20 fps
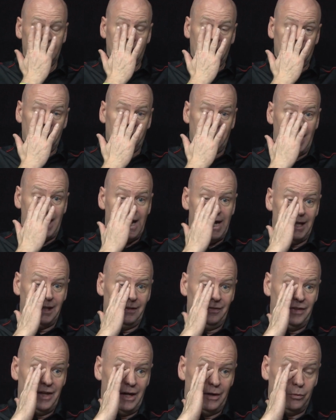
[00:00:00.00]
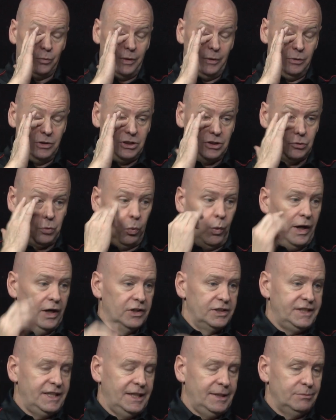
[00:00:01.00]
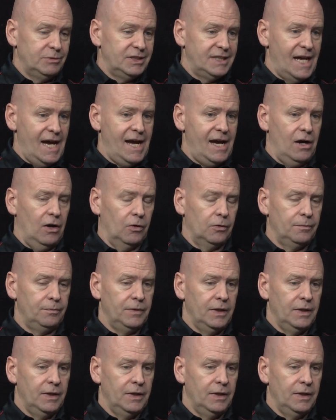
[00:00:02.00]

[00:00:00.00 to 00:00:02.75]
that we would just wear teams down.